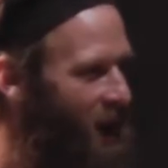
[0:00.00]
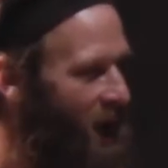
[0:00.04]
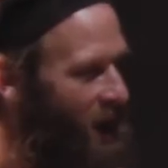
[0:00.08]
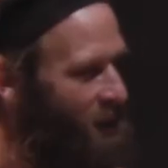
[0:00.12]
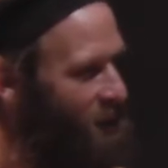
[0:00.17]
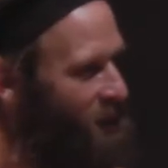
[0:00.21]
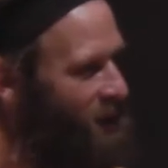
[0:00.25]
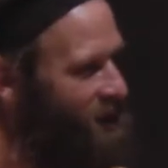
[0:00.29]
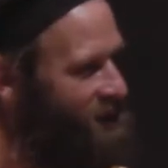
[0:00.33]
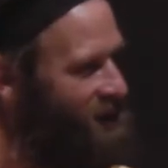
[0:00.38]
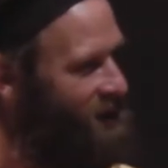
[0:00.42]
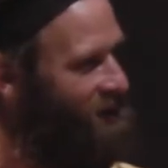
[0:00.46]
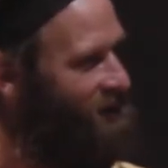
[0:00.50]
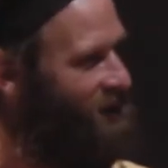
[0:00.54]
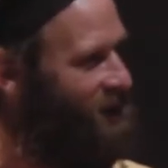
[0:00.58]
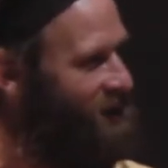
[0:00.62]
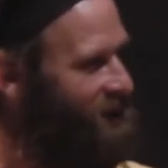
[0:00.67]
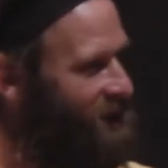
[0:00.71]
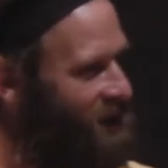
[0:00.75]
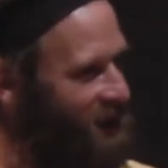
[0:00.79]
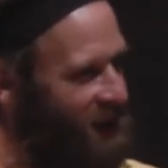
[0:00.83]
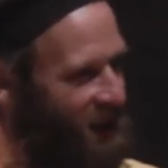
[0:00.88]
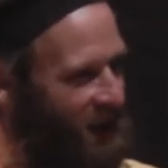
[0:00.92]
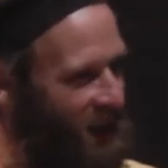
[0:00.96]
I must
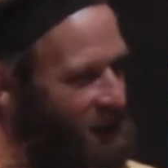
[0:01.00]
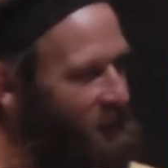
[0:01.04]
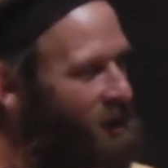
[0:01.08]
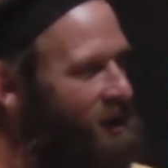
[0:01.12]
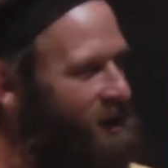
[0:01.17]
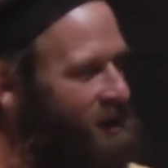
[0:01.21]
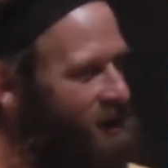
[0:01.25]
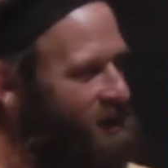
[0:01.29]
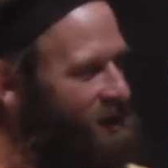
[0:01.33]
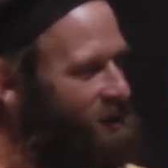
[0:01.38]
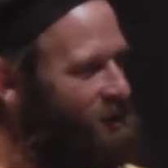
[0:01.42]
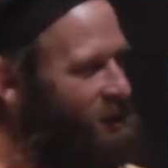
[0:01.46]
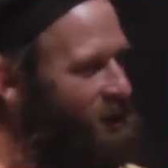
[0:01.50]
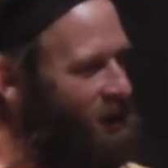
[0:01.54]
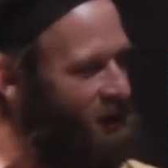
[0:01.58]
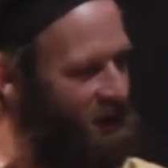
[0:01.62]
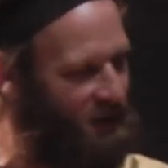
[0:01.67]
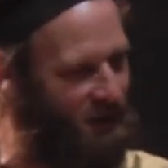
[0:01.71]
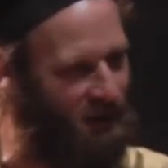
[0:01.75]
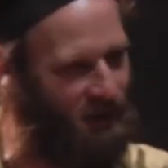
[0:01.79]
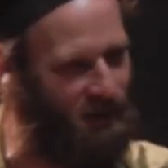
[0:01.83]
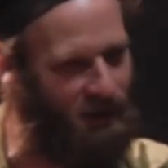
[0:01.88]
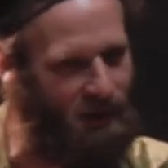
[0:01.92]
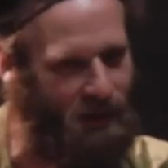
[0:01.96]
investigate. I must explore.
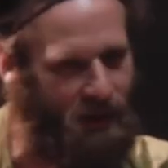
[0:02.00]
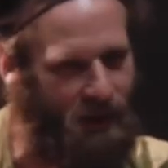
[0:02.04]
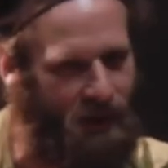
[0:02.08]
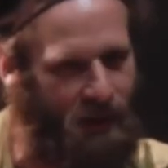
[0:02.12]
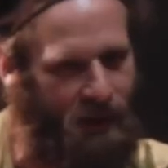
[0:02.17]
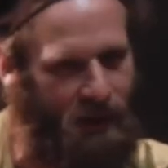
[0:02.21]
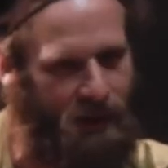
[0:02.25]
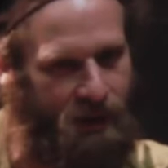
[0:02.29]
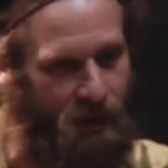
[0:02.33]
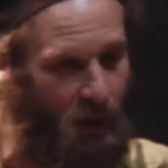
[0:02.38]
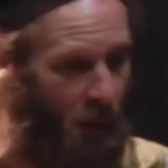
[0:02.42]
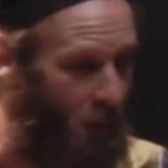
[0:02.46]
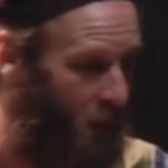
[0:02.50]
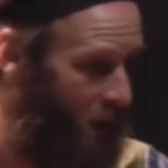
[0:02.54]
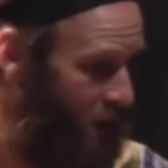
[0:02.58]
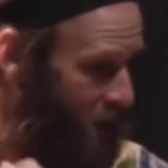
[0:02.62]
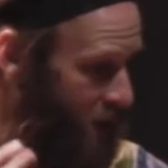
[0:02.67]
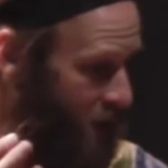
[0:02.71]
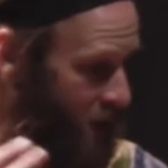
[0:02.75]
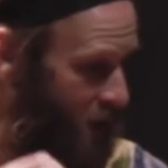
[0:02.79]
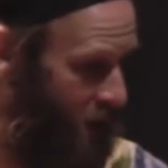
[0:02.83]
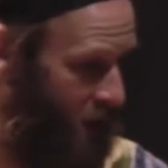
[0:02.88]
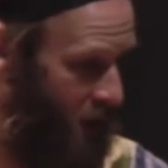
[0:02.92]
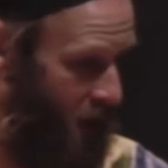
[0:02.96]
So, so I went
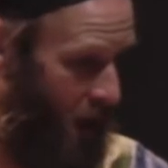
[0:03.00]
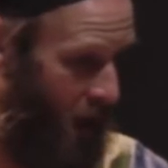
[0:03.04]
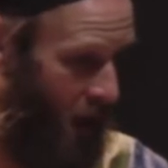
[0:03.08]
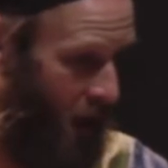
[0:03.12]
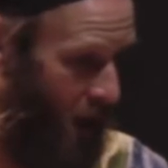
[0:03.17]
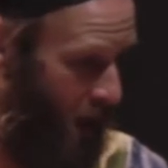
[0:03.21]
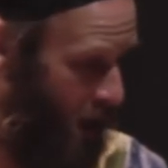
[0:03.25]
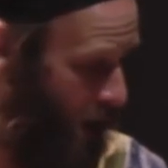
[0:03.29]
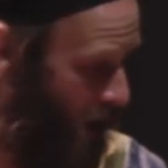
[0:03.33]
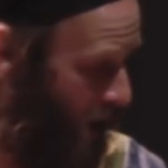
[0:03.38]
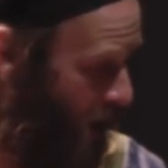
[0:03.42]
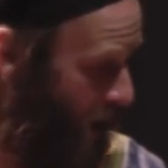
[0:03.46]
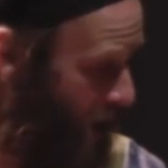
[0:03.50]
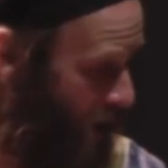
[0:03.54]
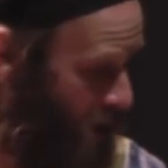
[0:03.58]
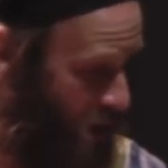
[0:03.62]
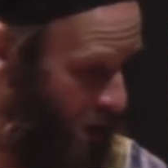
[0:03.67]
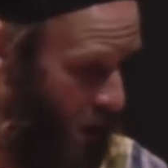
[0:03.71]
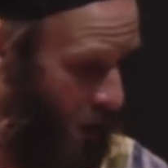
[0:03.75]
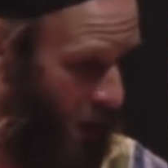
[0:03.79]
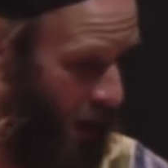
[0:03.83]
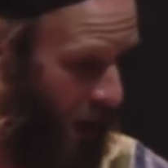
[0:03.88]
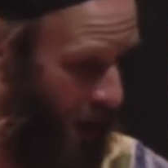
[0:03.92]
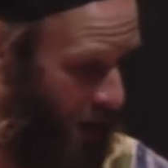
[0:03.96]
to, I
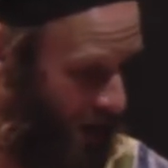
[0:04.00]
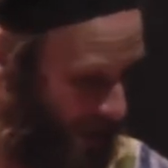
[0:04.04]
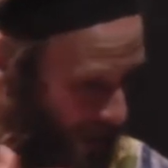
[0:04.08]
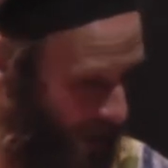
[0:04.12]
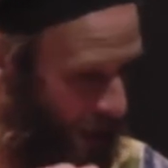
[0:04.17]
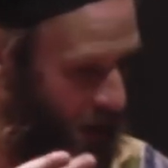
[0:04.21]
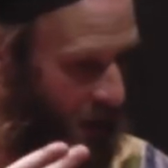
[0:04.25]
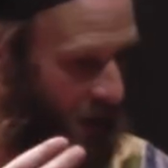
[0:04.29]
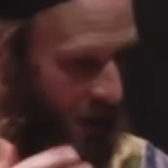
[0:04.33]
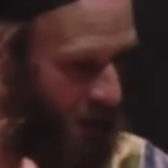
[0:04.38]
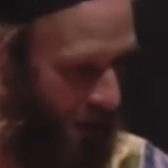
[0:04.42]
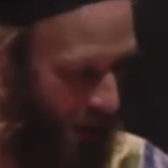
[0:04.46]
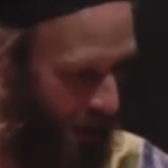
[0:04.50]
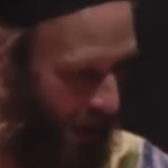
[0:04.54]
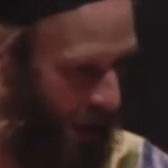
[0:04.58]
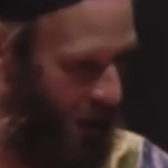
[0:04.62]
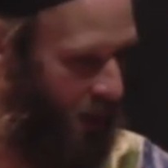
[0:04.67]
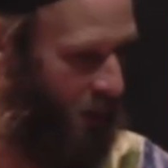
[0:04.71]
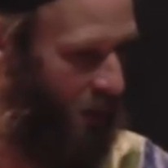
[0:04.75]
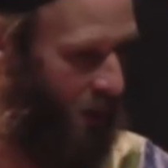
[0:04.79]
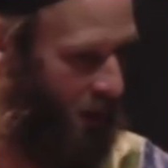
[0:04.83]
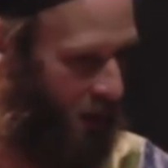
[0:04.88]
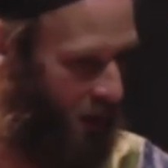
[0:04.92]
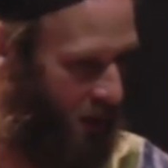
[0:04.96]
showed, I studied the
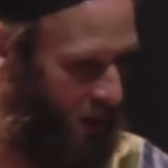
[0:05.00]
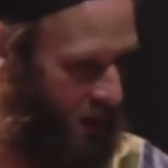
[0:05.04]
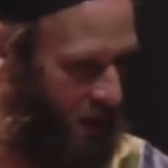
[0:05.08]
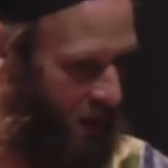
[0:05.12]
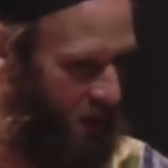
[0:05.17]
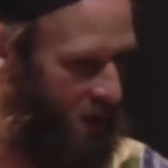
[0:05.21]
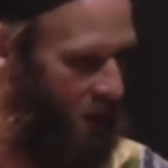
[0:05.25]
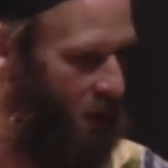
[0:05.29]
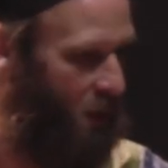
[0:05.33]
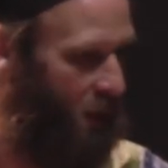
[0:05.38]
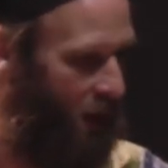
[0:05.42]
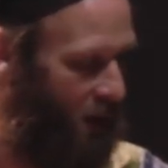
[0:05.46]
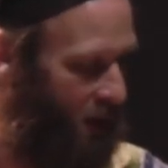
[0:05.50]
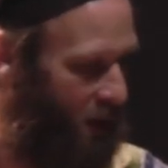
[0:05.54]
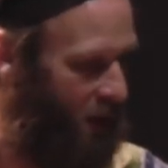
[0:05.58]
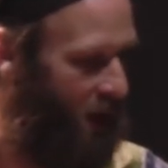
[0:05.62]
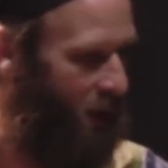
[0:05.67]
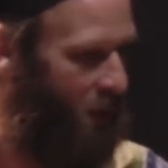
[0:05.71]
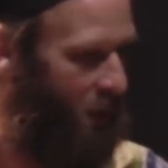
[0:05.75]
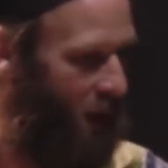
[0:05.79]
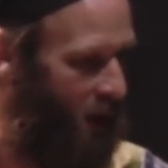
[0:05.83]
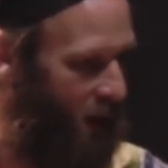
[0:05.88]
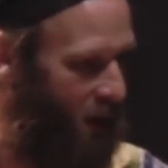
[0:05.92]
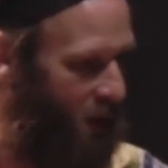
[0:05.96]
language, and so by the
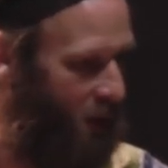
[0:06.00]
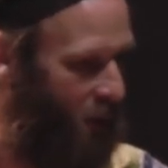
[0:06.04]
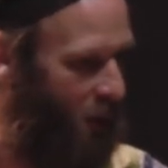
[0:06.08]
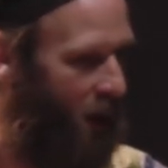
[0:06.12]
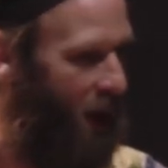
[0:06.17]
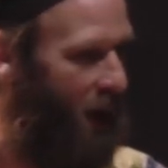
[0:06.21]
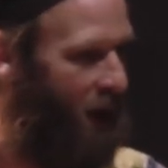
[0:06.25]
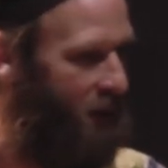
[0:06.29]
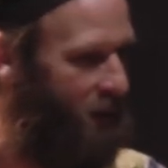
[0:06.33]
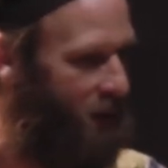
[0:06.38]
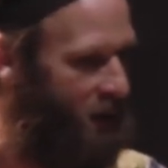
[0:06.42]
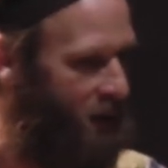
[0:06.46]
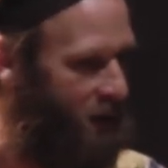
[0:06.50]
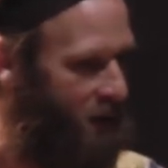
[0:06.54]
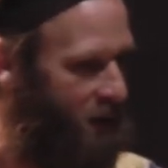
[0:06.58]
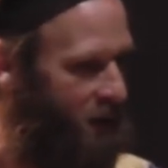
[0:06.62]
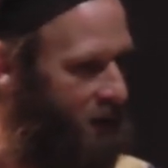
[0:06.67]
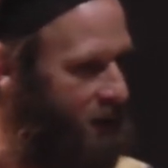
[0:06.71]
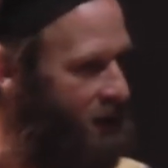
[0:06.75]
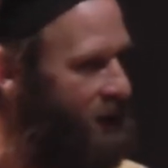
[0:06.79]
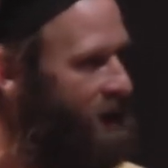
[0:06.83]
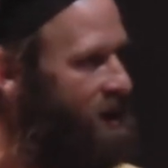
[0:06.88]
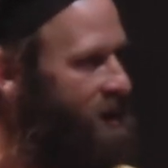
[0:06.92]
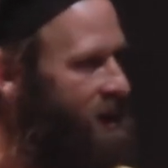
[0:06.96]
time I arrived
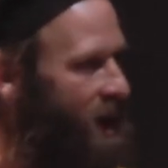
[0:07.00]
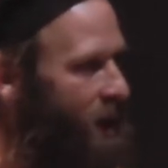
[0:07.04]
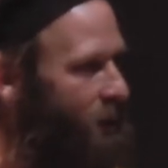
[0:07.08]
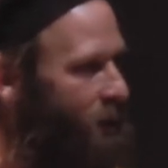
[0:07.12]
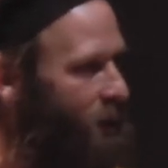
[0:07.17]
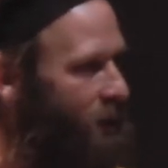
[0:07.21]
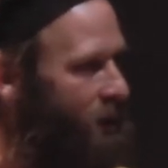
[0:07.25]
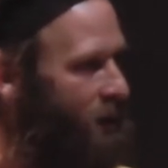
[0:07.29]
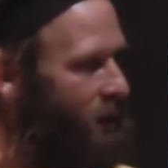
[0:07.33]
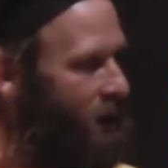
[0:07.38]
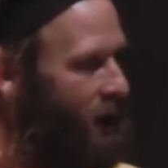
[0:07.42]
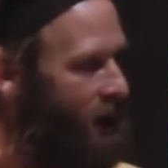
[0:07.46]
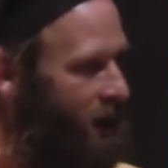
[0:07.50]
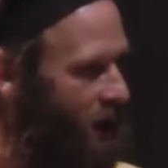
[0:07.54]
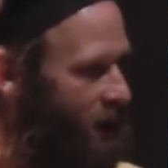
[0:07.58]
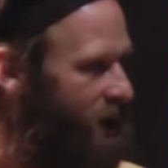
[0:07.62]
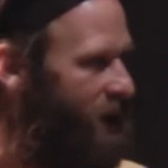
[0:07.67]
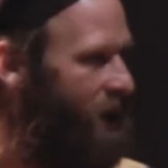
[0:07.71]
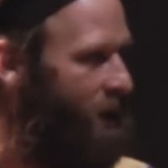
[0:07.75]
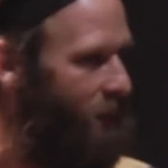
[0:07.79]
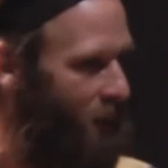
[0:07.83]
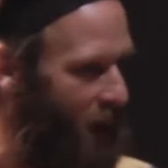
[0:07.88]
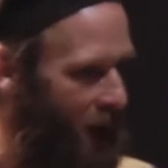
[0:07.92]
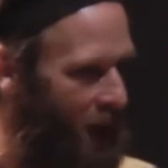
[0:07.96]
in Istanbul, I could
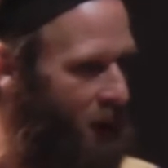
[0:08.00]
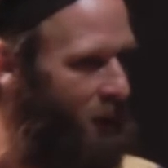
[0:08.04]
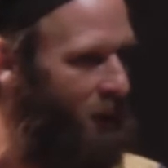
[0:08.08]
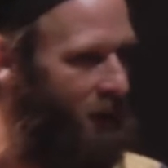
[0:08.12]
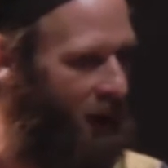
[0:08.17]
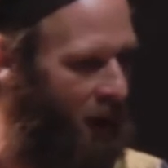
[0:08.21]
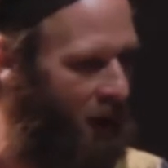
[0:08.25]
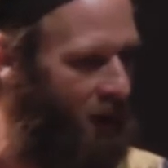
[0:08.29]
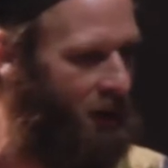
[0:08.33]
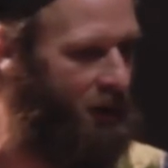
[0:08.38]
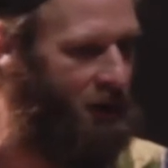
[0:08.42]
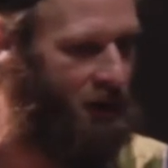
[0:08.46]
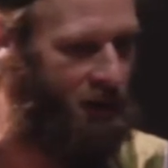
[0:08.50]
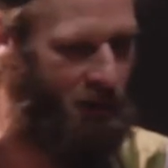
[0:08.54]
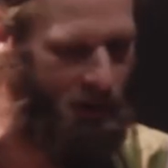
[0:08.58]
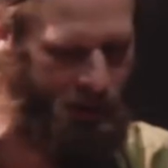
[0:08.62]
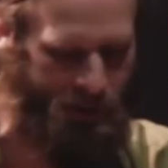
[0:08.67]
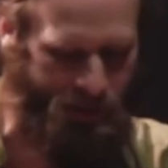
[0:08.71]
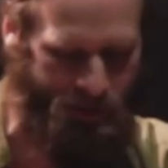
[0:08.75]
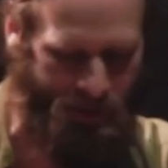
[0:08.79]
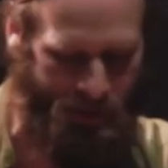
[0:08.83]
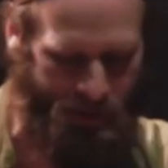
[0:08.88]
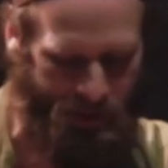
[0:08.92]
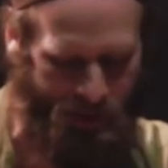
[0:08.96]
get by without
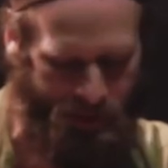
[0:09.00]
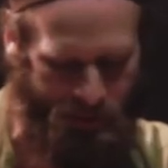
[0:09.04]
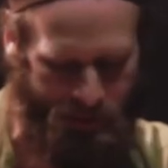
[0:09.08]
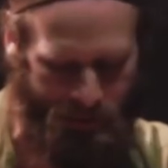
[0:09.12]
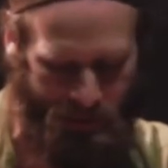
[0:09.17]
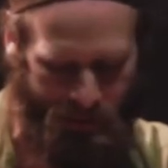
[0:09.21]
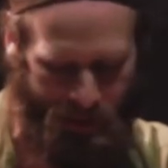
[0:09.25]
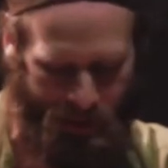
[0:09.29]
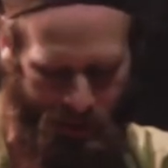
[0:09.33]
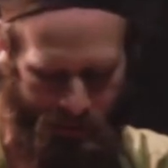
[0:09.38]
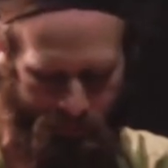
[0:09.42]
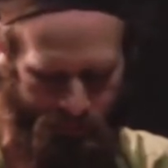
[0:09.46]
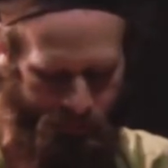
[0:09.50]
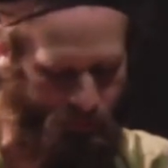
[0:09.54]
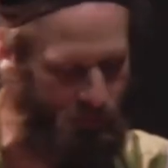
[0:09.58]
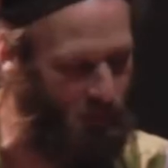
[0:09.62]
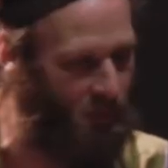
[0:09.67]
English, and um,